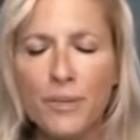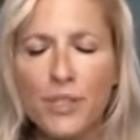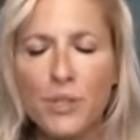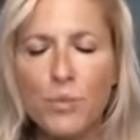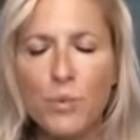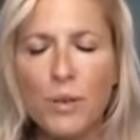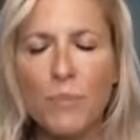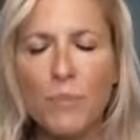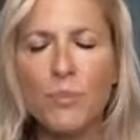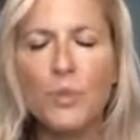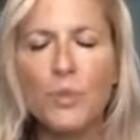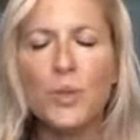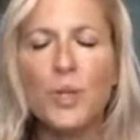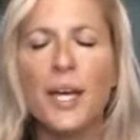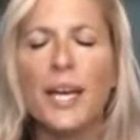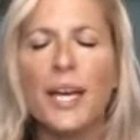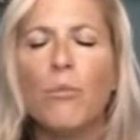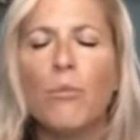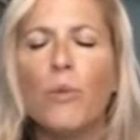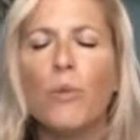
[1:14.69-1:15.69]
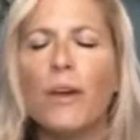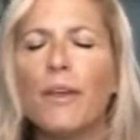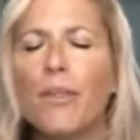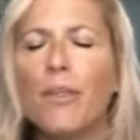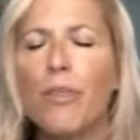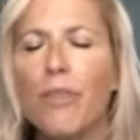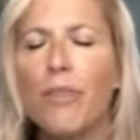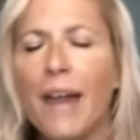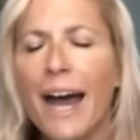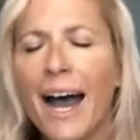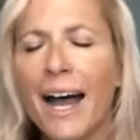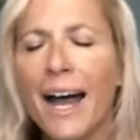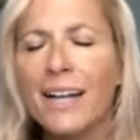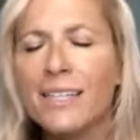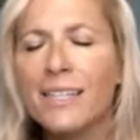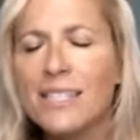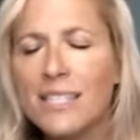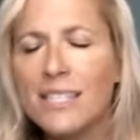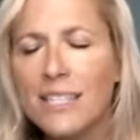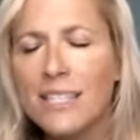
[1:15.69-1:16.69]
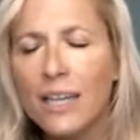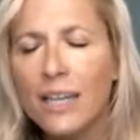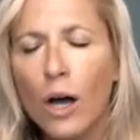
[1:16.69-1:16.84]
as we play with that,